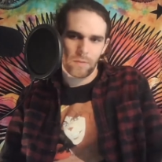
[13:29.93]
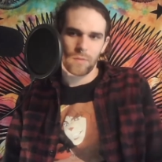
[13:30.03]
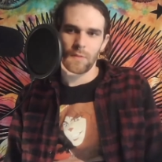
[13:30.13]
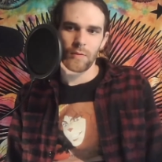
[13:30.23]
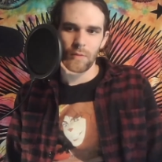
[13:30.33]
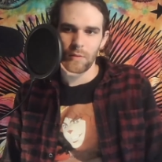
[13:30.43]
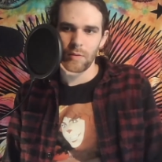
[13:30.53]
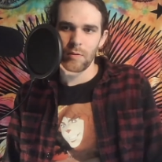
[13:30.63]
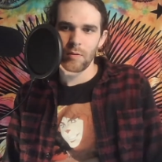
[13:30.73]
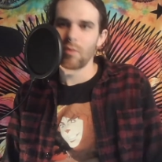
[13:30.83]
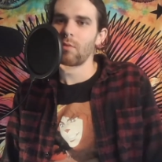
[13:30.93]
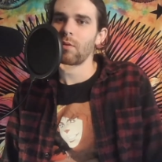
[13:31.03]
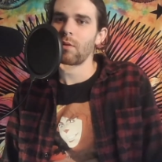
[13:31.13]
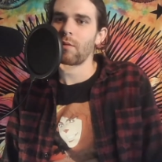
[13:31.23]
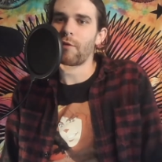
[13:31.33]
What
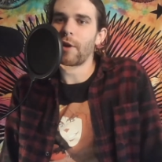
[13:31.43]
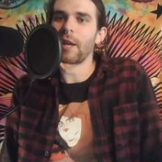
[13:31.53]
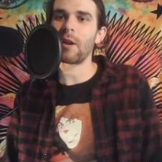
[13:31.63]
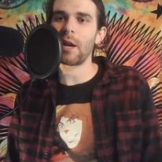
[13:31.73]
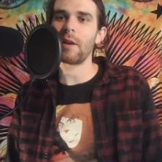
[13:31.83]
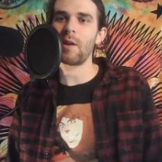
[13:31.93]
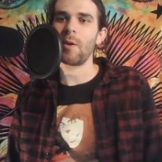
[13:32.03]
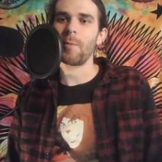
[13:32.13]
the frick are you going to do?